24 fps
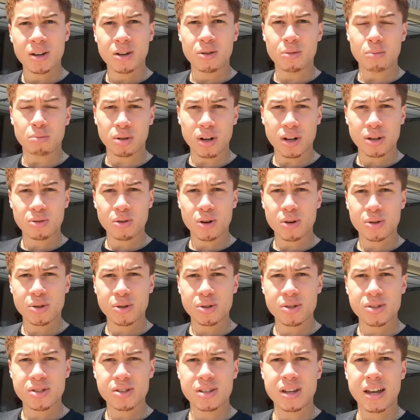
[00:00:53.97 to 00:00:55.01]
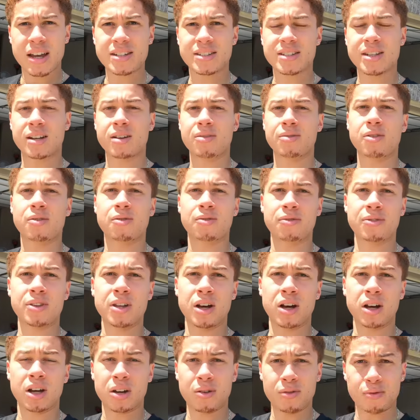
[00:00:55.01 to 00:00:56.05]
brake rotors instead of
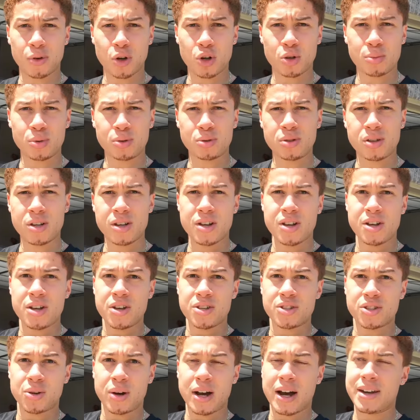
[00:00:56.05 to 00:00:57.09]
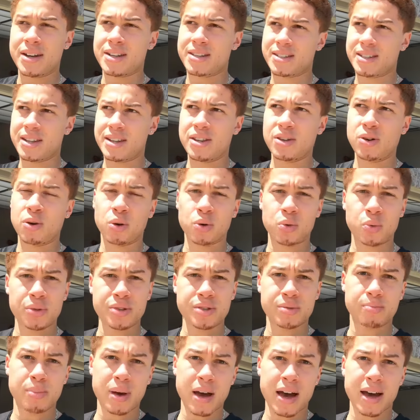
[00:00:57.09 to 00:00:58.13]
the convertible. So I had to send the old
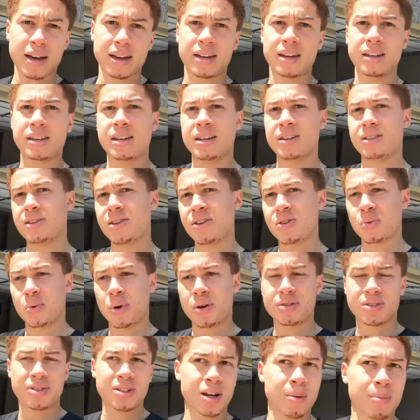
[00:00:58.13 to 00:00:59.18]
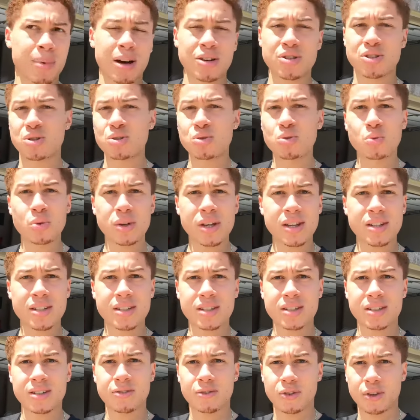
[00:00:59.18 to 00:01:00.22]
ones back, get these ones. Took about 2
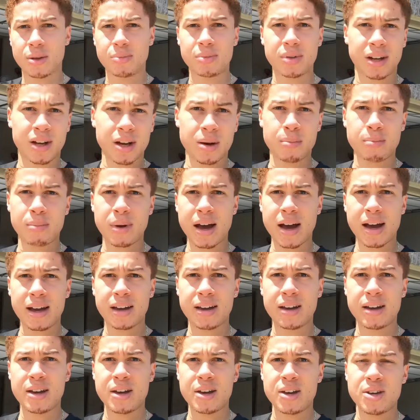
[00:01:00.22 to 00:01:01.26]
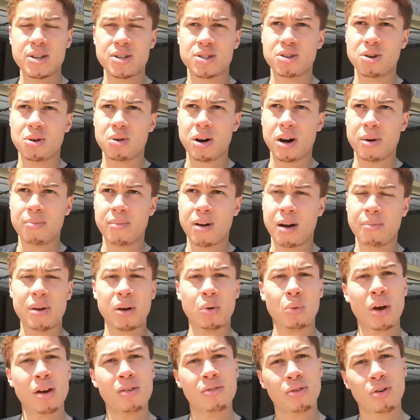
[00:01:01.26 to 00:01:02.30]
weeks for them to come back. So I've
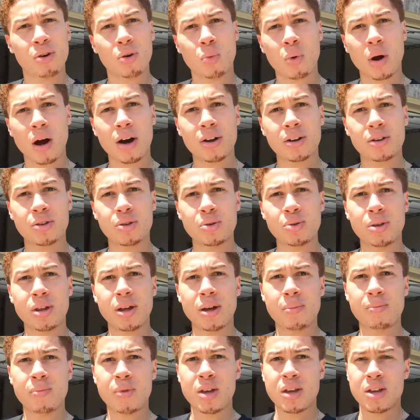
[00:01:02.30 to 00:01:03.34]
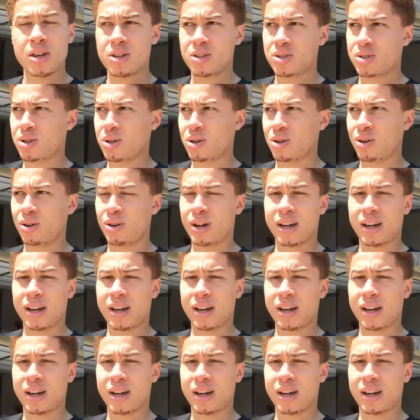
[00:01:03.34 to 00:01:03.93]
been waiting for a while to do them. So I